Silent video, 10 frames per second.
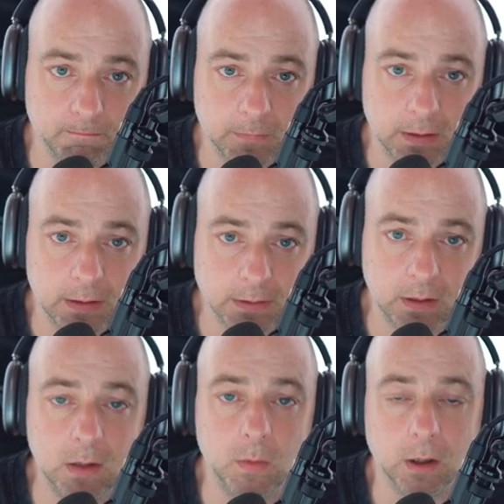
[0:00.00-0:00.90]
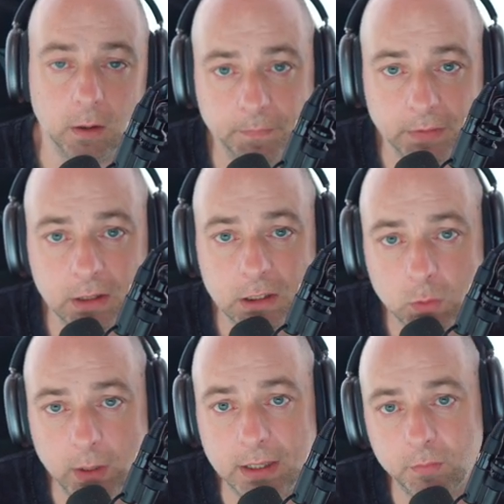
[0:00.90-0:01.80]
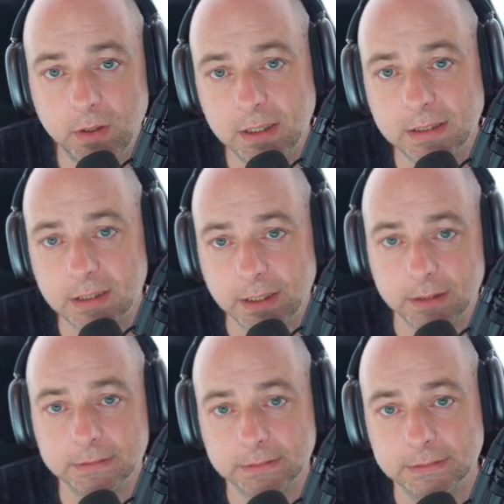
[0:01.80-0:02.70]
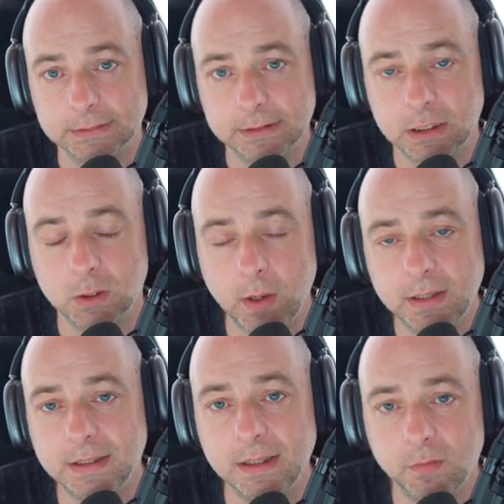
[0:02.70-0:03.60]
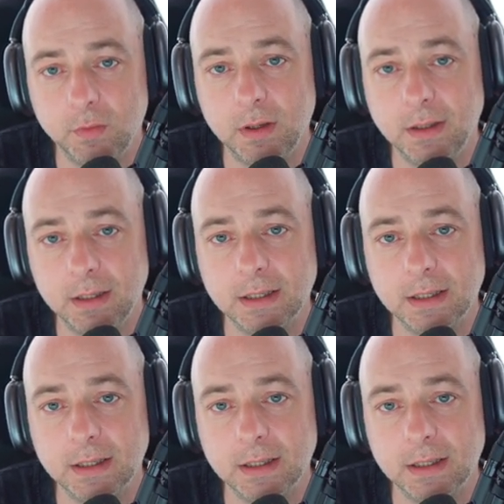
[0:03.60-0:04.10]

So here we are, 23 years later. 23 years